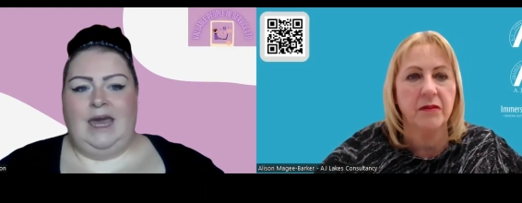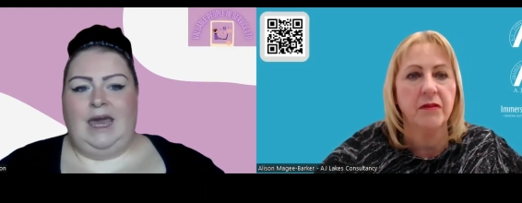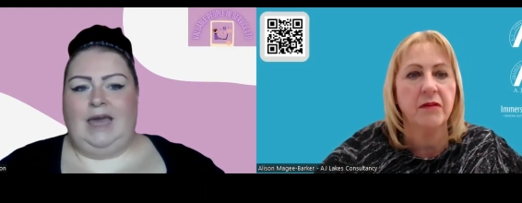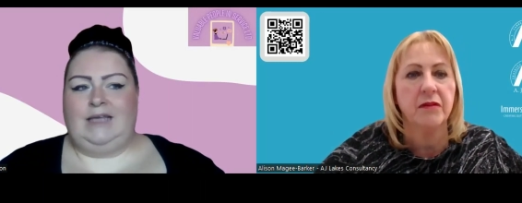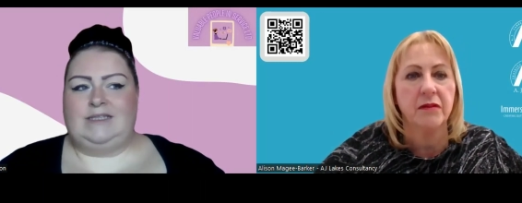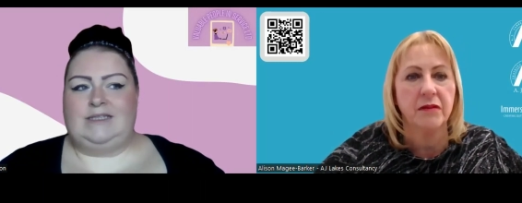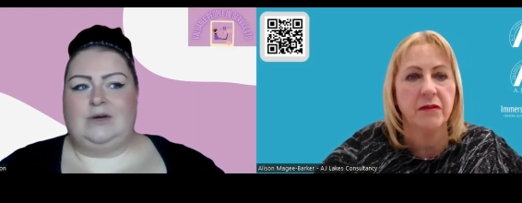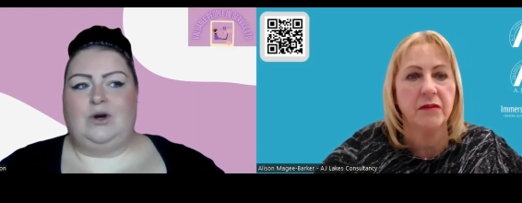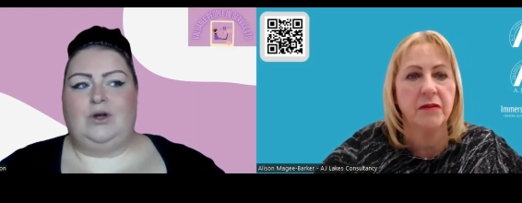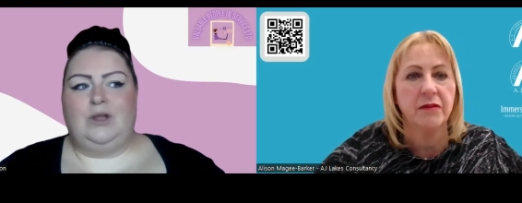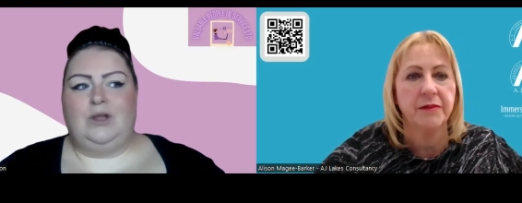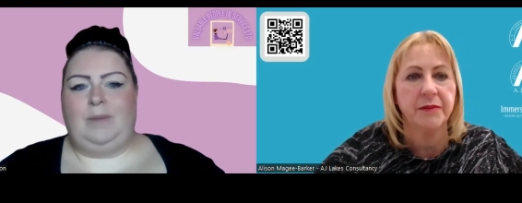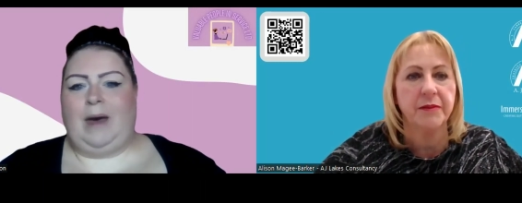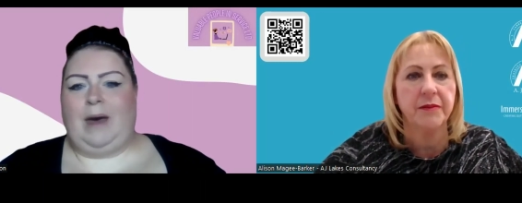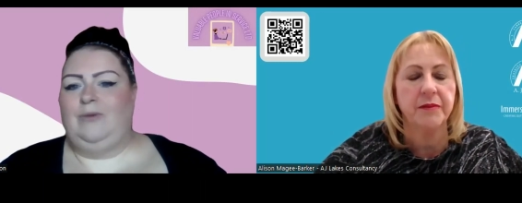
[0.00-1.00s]
Speaker 1: It's
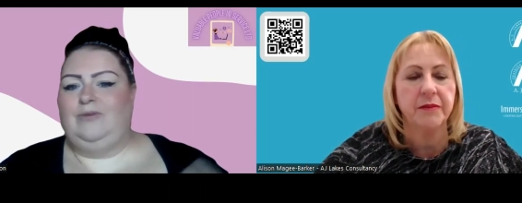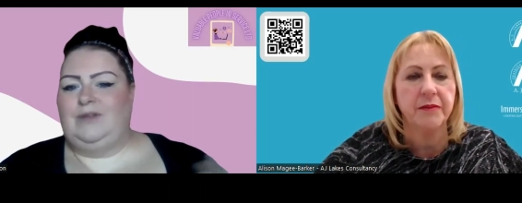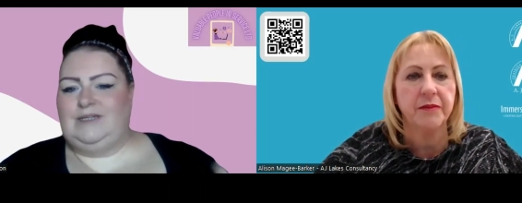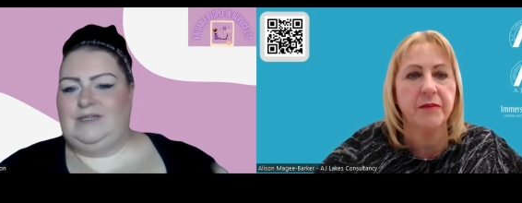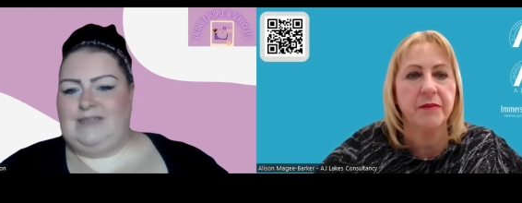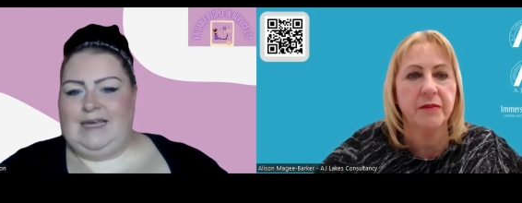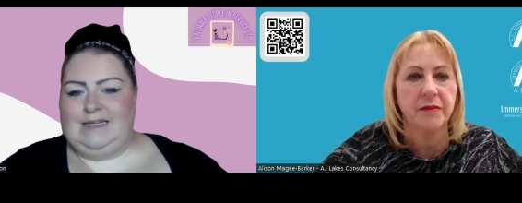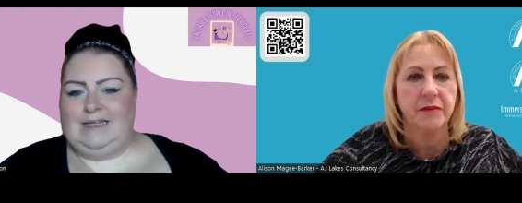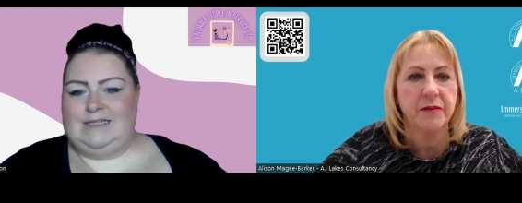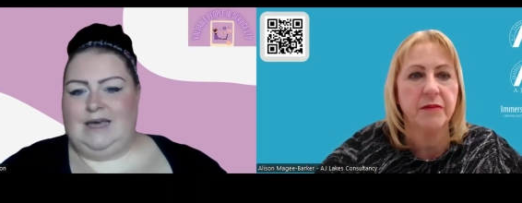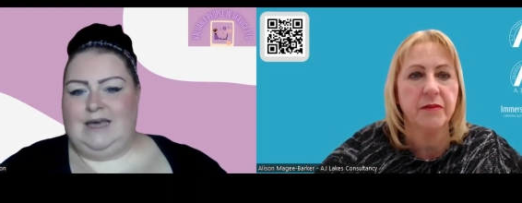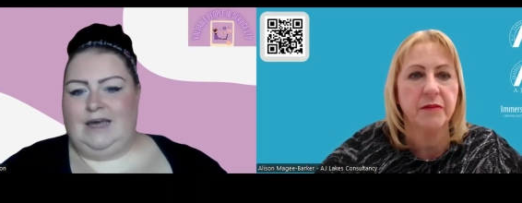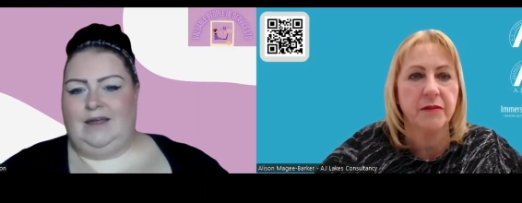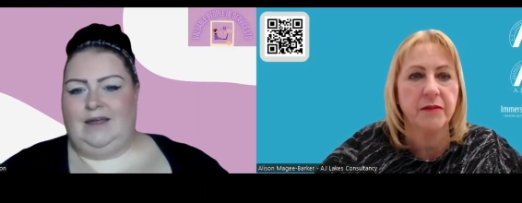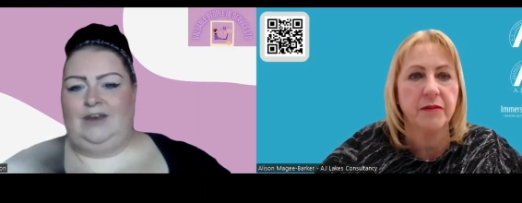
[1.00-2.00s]
all about the
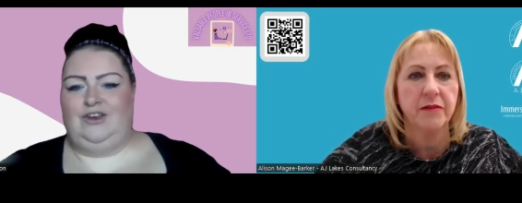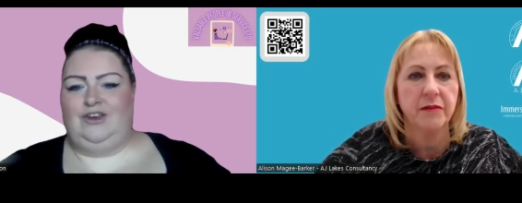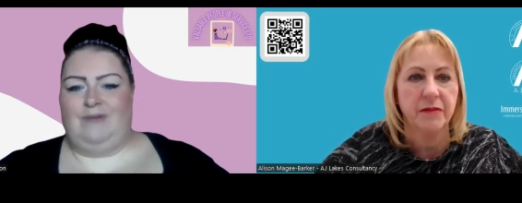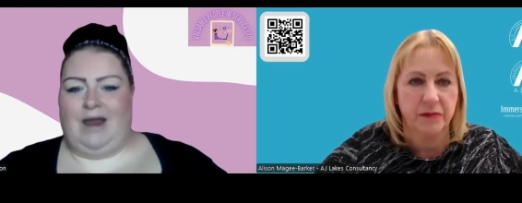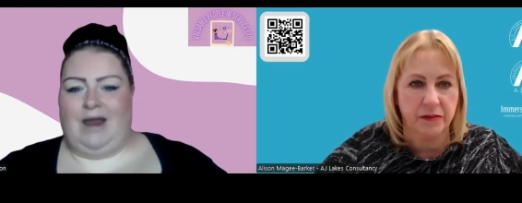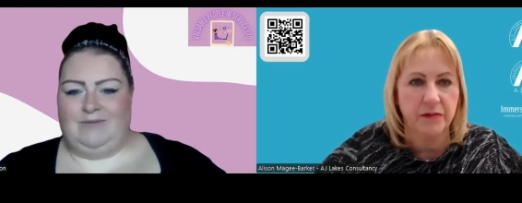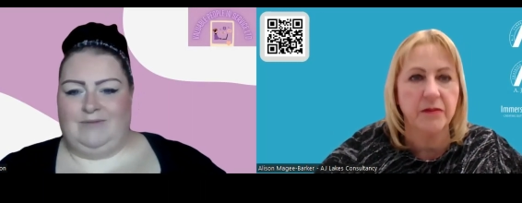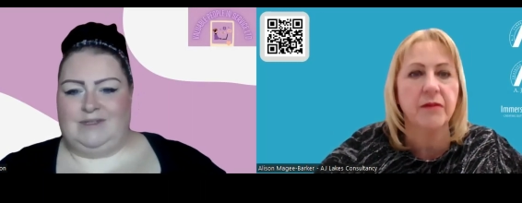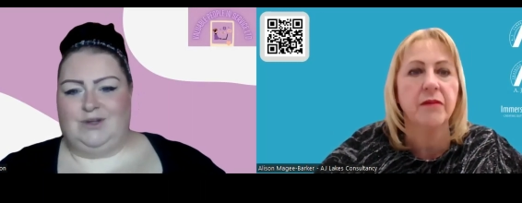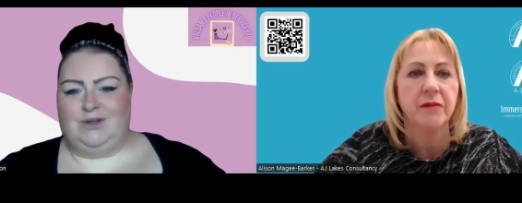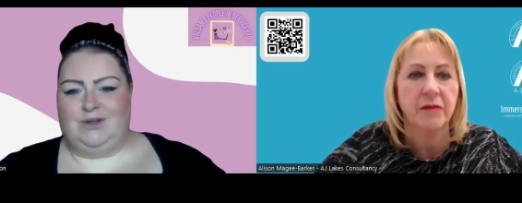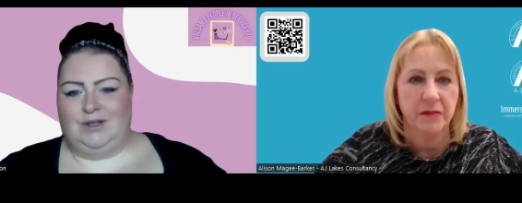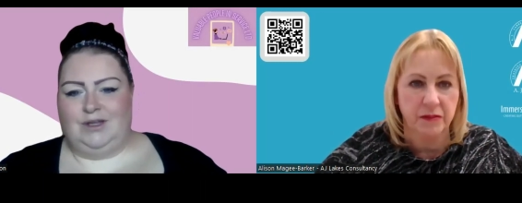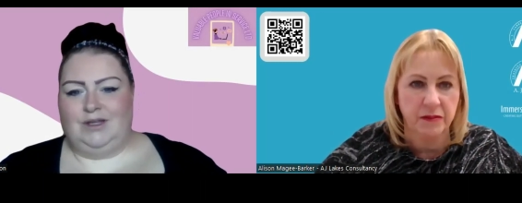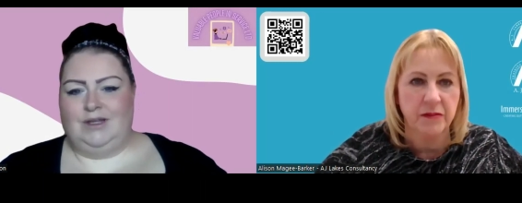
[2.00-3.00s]
data and your end
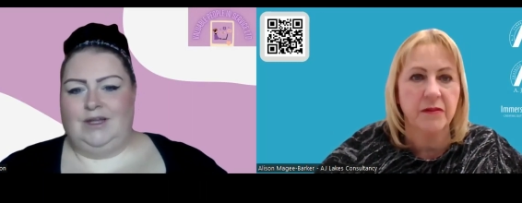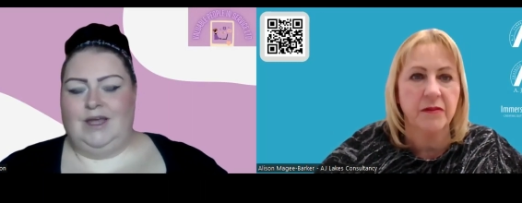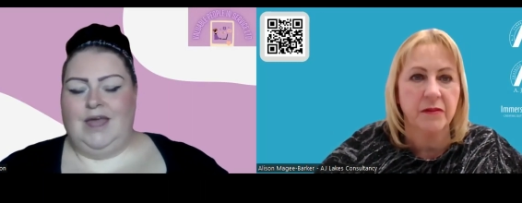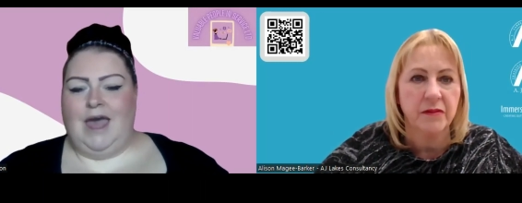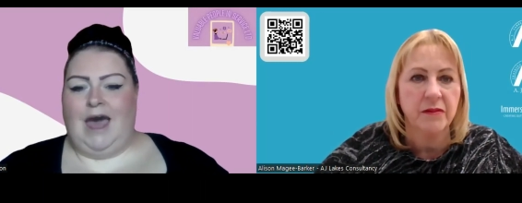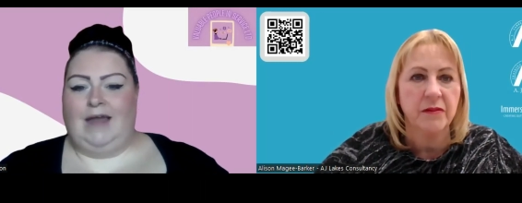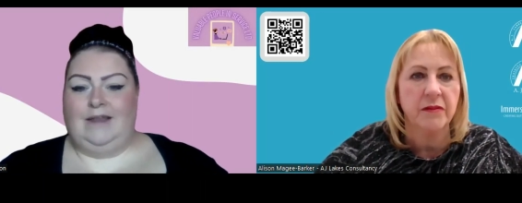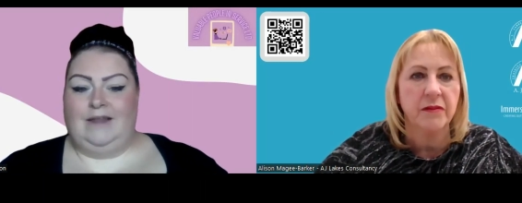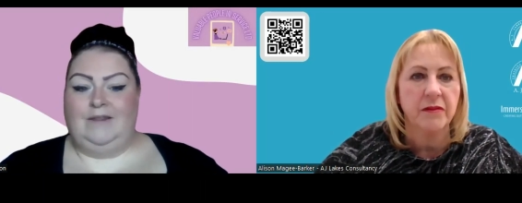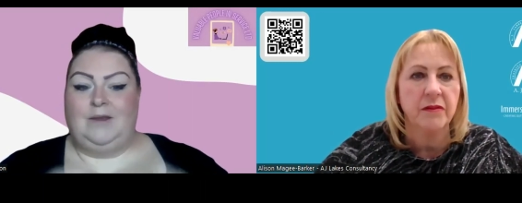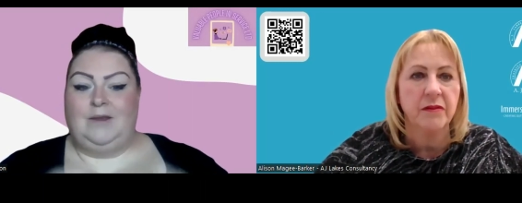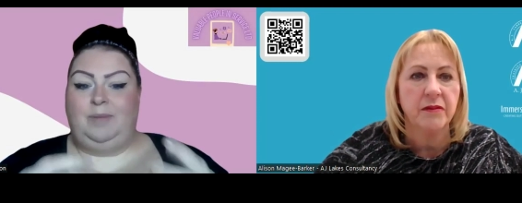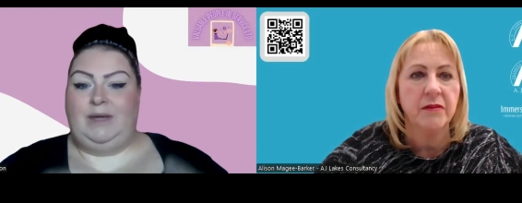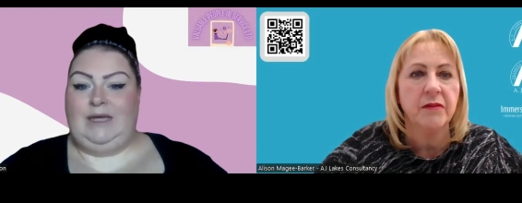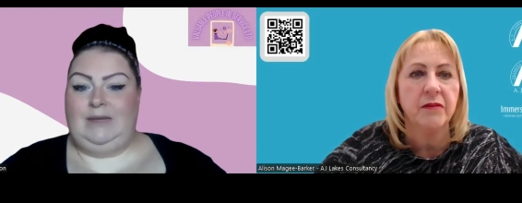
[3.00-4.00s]
result, and then the
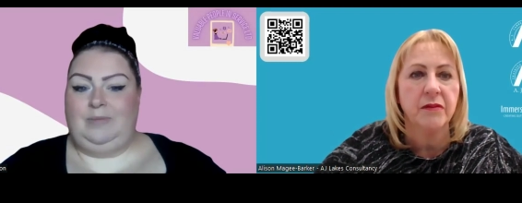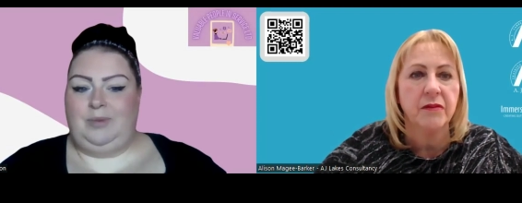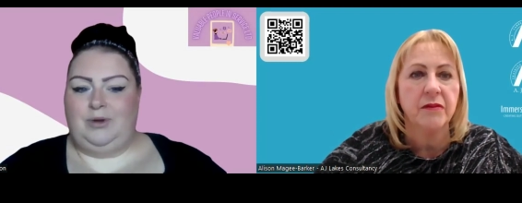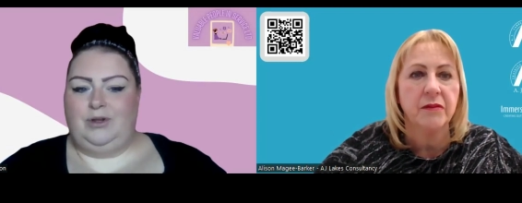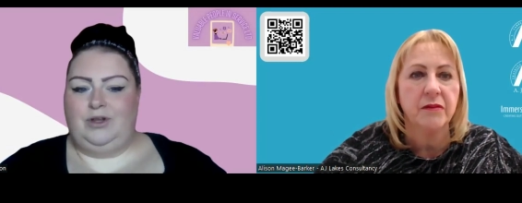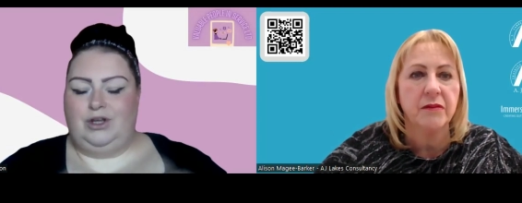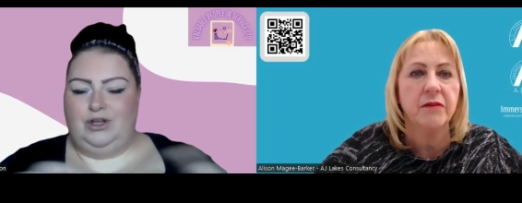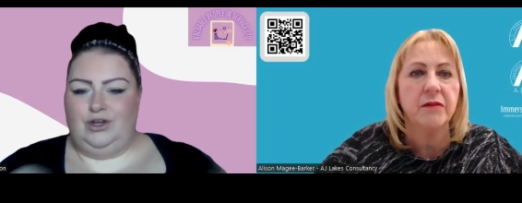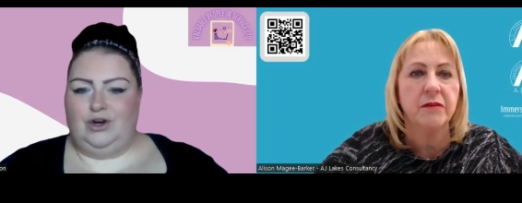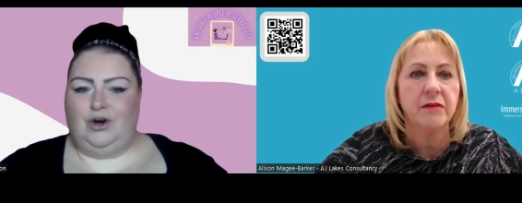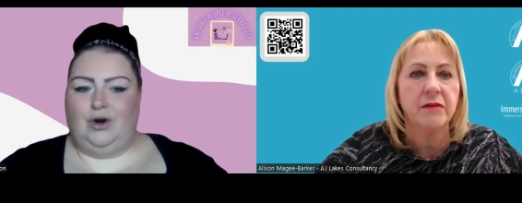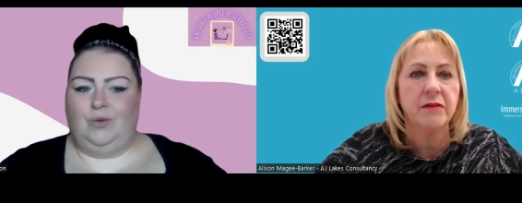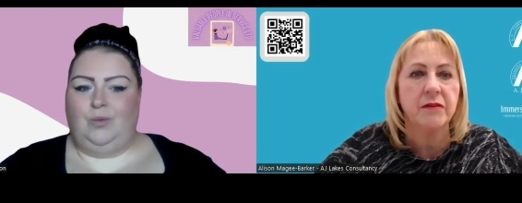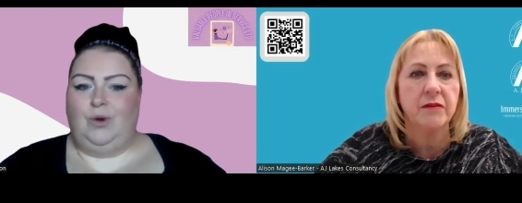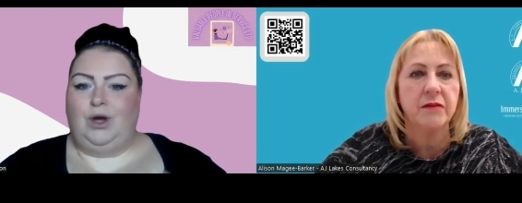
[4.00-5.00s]
people that
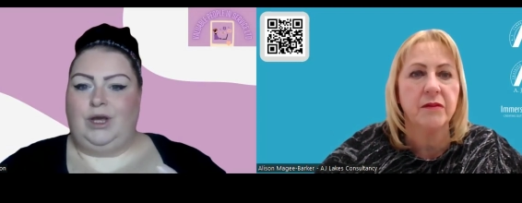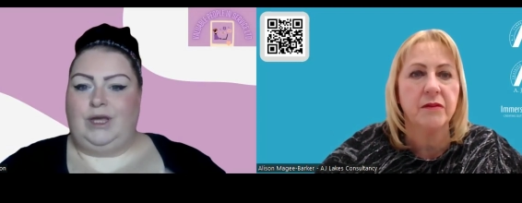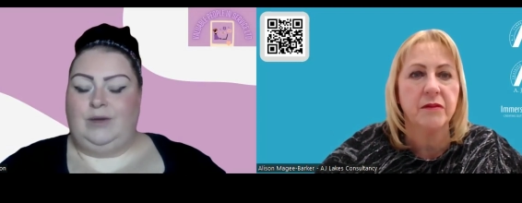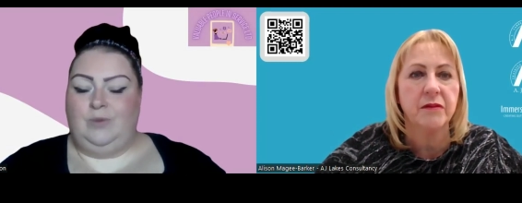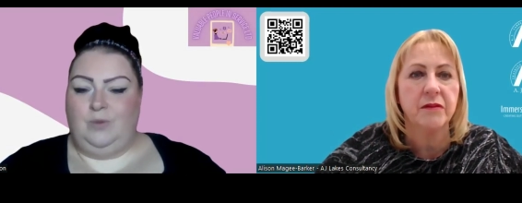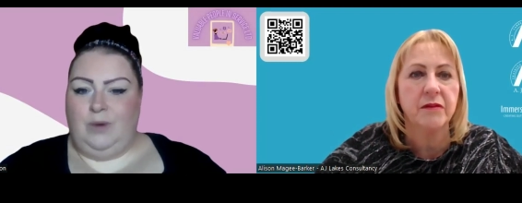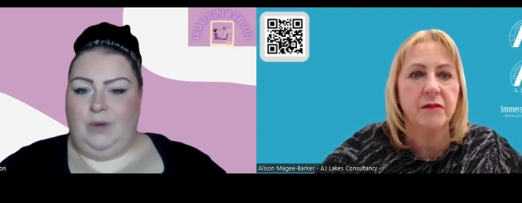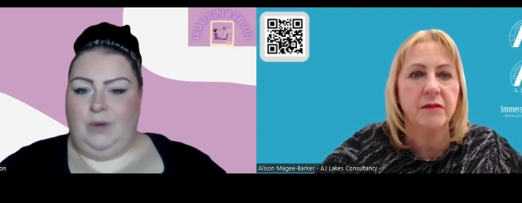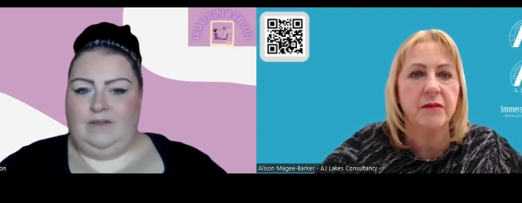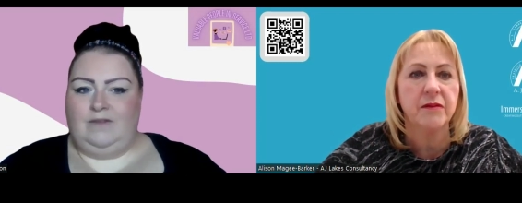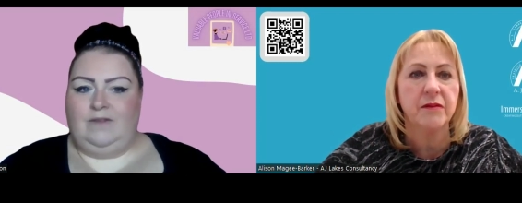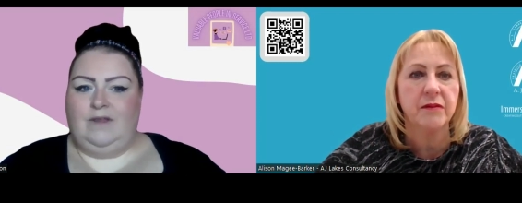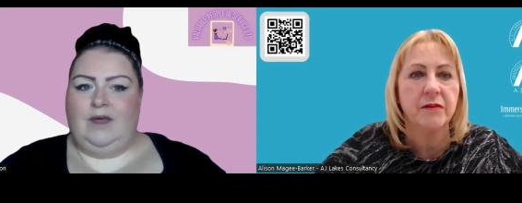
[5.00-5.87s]
you're working with